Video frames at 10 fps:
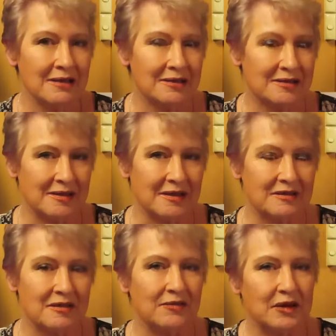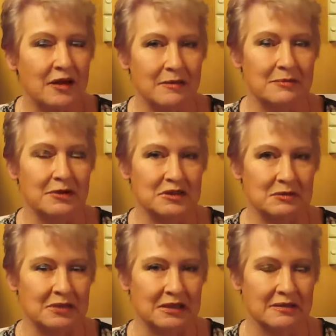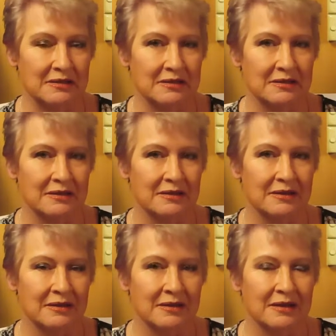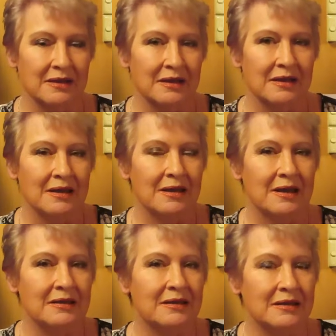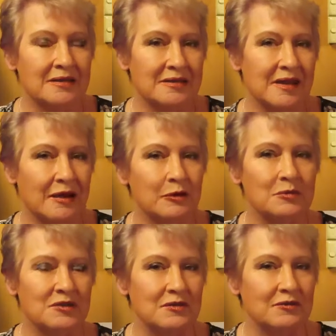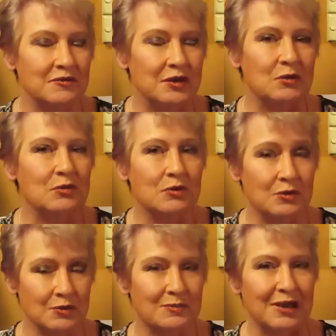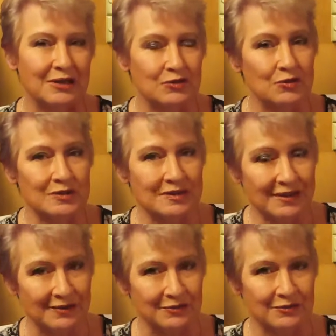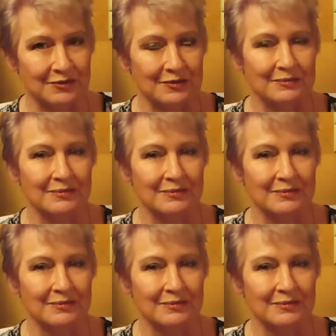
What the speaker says: a sense of accomplishment. And this helps you feel good about yourself.